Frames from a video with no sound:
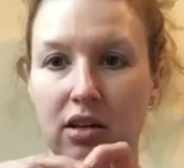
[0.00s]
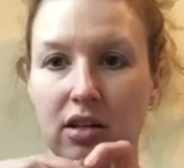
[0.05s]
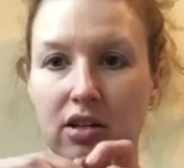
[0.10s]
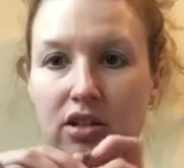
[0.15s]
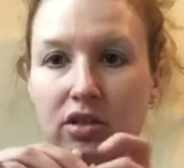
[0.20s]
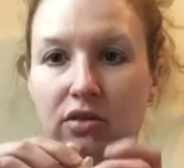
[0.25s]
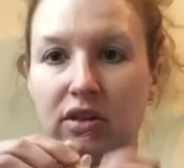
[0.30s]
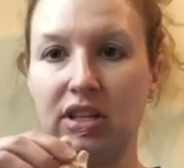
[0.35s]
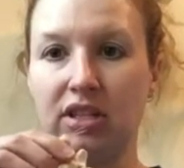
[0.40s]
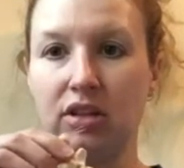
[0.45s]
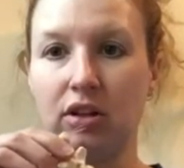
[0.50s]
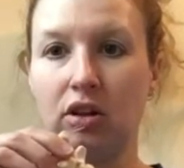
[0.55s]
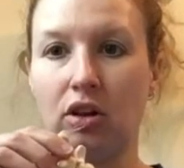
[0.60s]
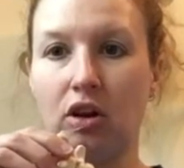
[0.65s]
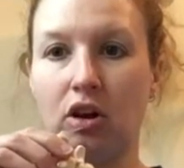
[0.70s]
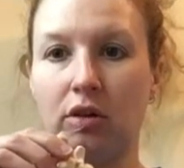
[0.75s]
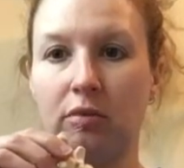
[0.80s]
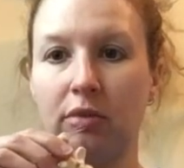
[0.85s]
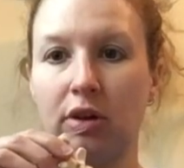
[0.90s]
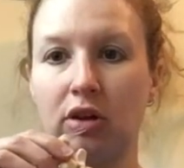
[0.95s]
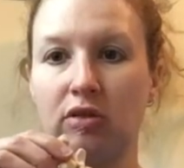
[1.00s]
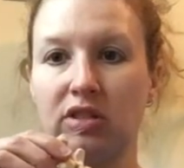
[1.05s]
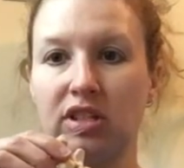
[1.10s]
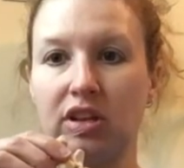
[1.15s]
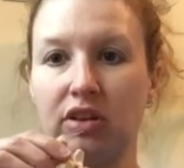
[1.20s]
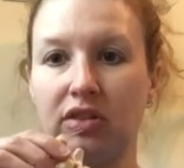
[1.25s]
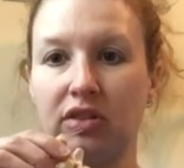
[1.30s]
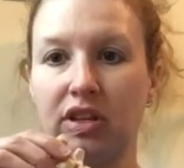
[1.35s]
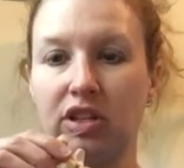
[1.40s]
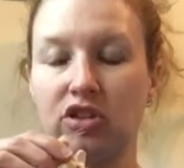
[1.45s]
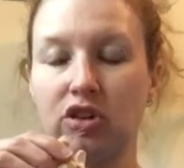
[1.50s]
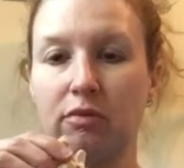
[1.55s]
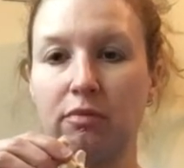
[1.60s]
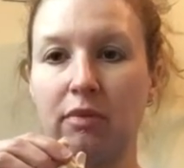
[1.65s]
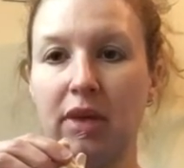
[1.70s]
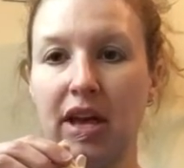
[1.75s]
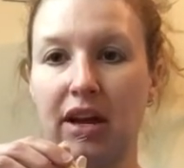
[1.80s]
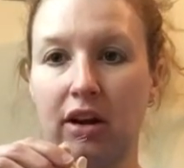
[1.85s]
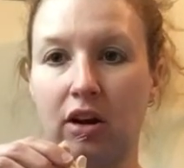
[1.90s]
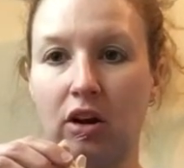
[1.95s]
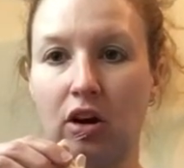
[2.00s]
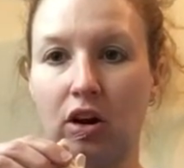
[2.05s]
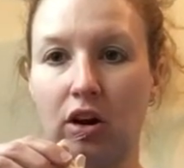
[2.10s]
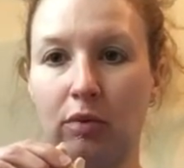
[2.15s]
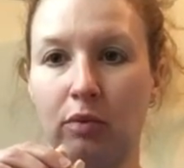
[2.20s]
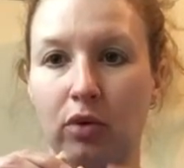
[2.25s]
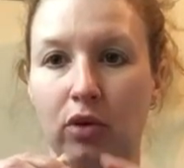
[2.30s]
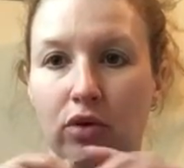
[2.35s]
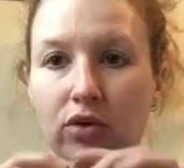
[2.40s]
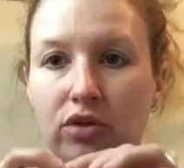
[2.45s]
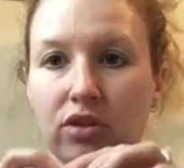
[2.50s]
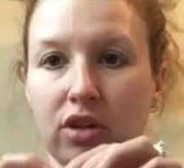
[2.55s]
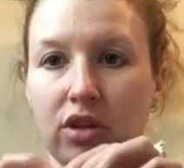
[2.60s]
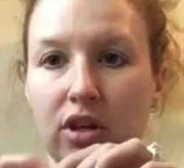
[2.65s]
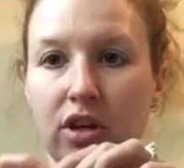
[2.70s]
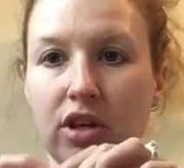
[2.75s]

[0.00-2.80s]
So these long bones here, these are metacarpals.